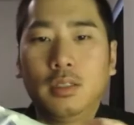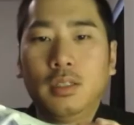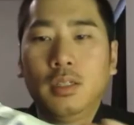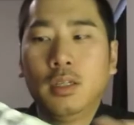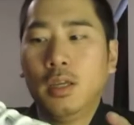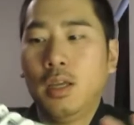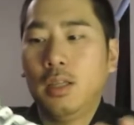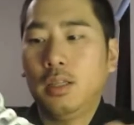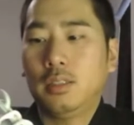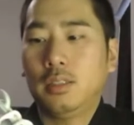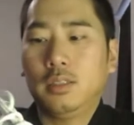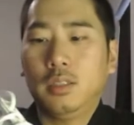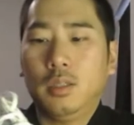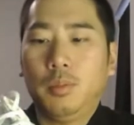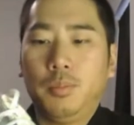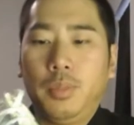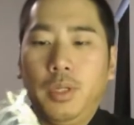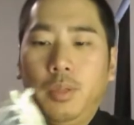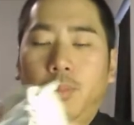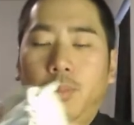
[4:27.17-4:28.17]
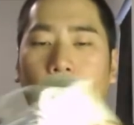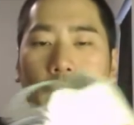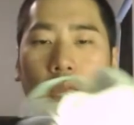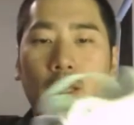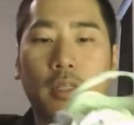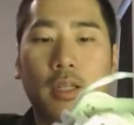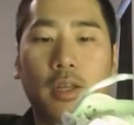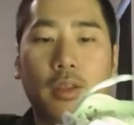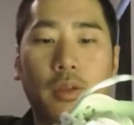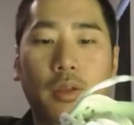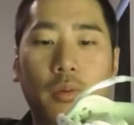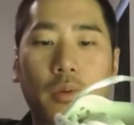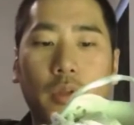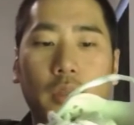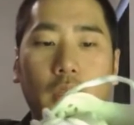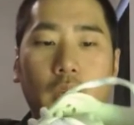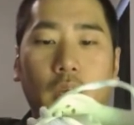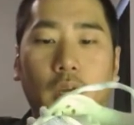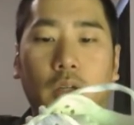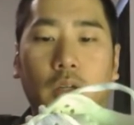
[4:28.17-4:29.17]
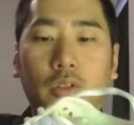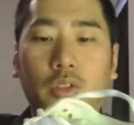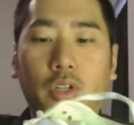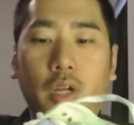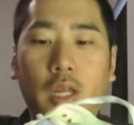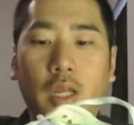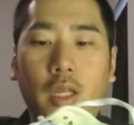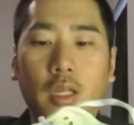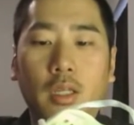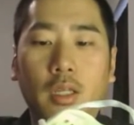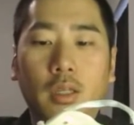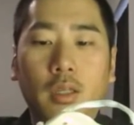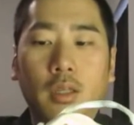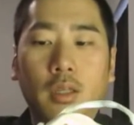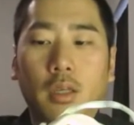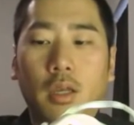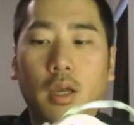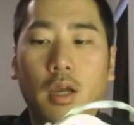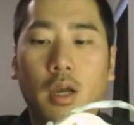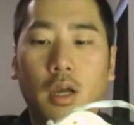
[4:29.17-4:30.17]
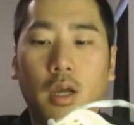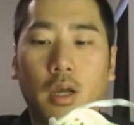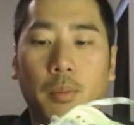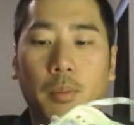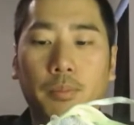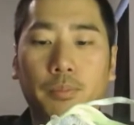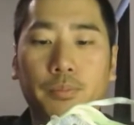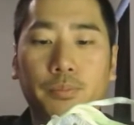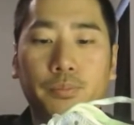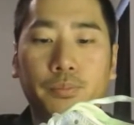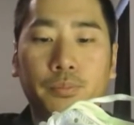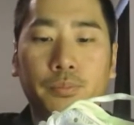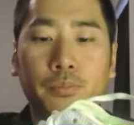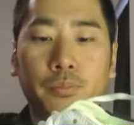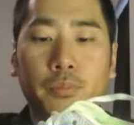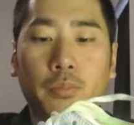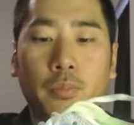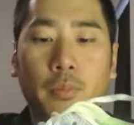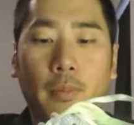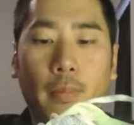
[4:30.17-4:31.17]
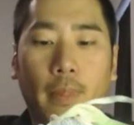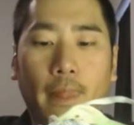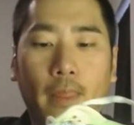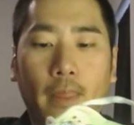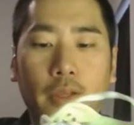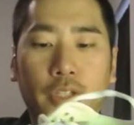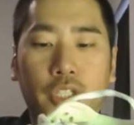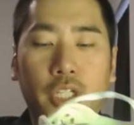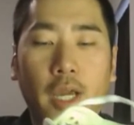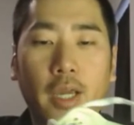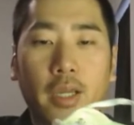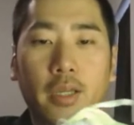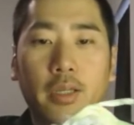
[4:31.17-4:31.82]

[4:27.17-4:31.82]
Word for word: this is a bit patent leather with a, a gray um, check